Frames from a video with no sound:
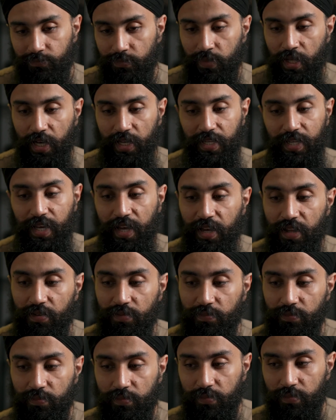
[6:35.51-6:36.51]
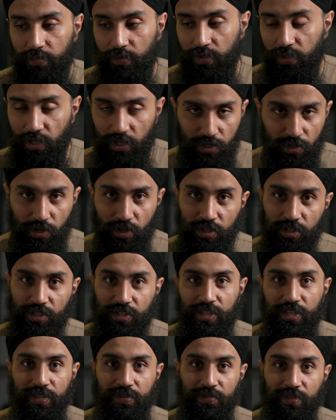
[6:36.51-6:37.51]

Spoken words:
I can't diss on this